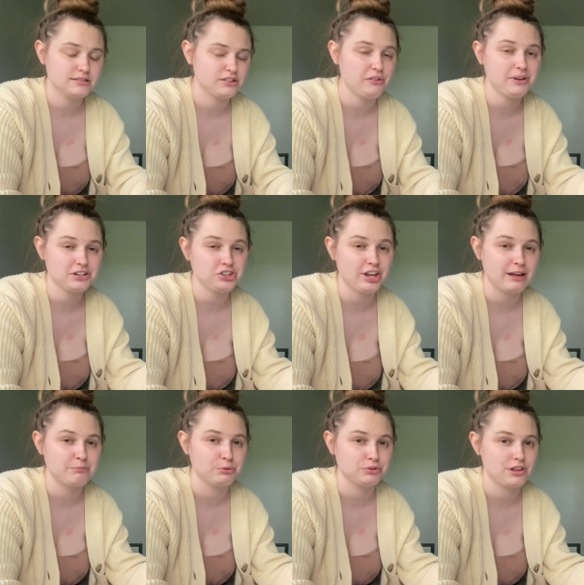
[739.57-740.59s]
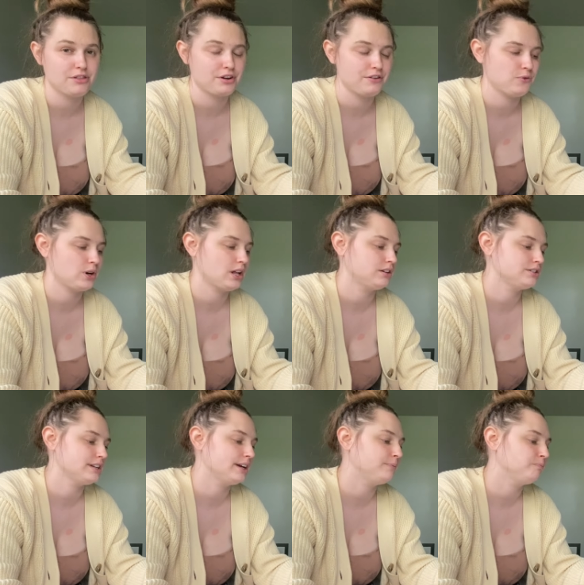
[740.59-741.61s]
so I'm actually happy with the thirty-four dollar
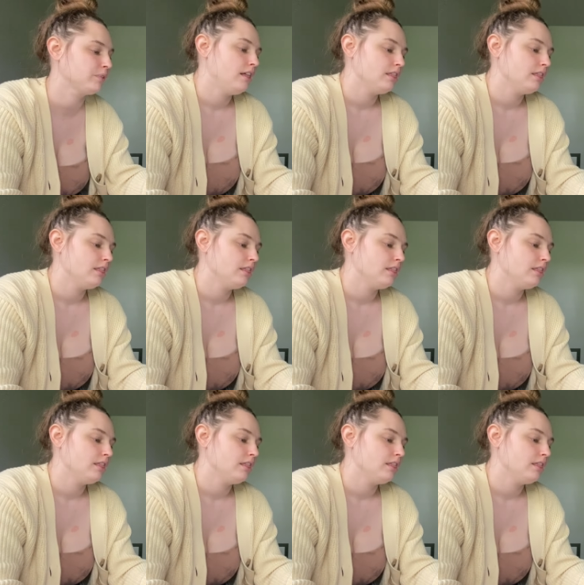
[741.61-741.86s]
sale.